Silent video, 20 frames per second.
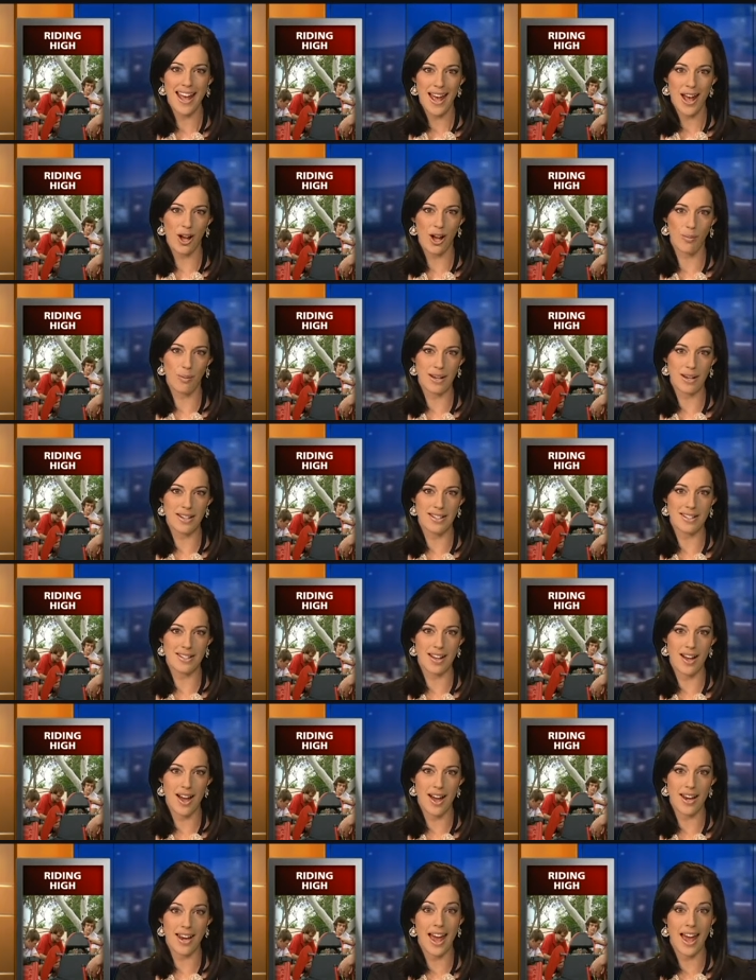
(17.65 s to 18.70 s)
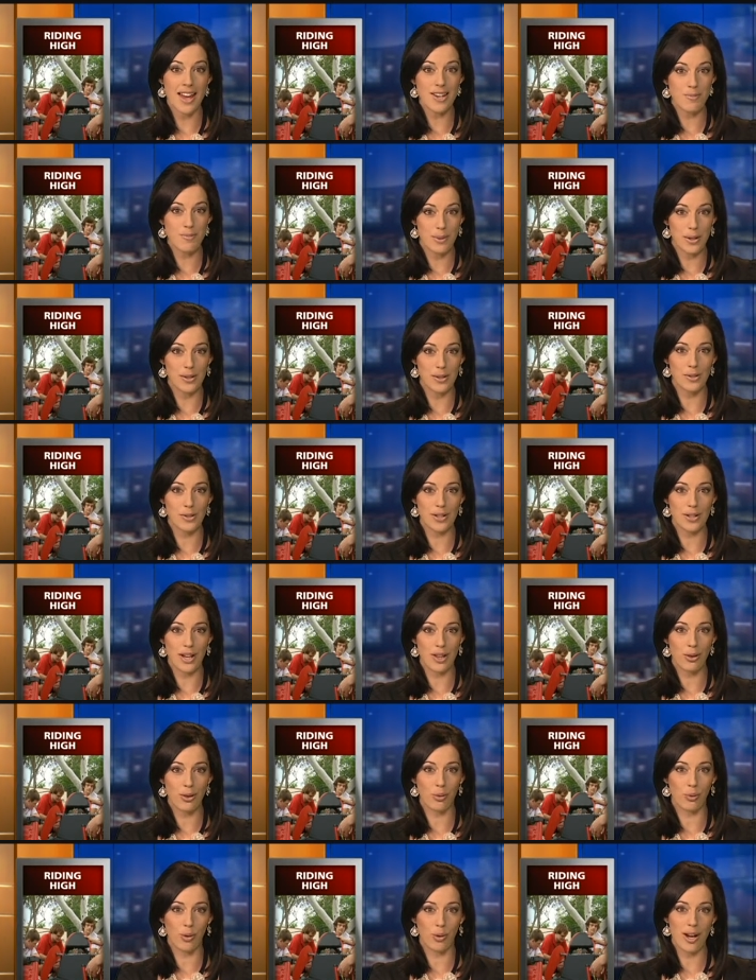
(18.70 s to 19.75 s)
helping design and build a
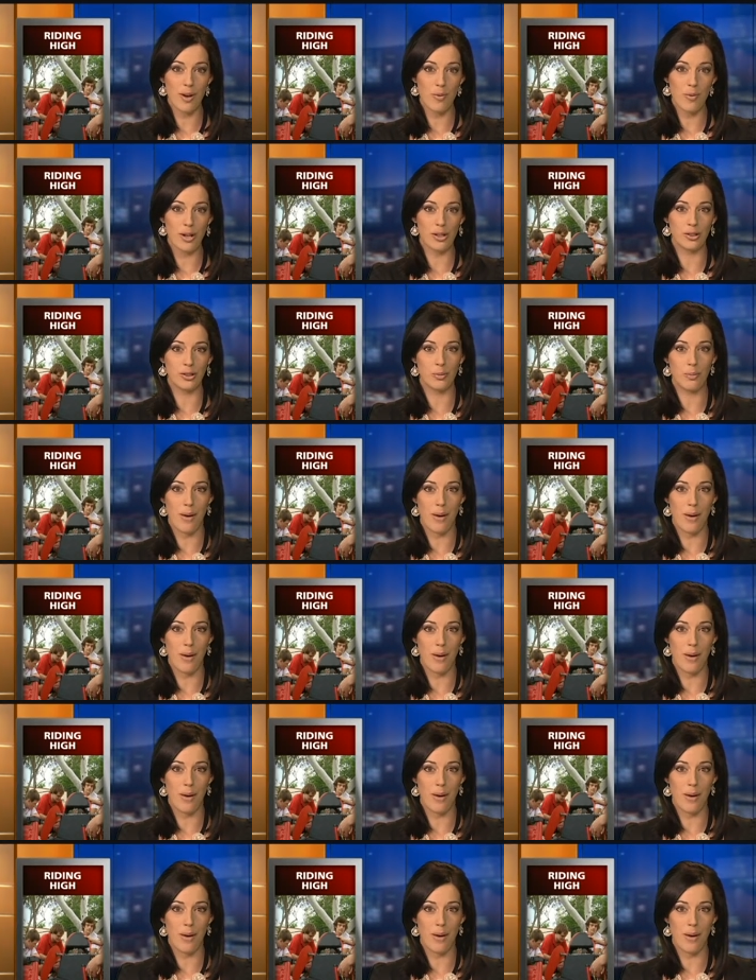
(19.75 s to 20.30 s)
three-wheeled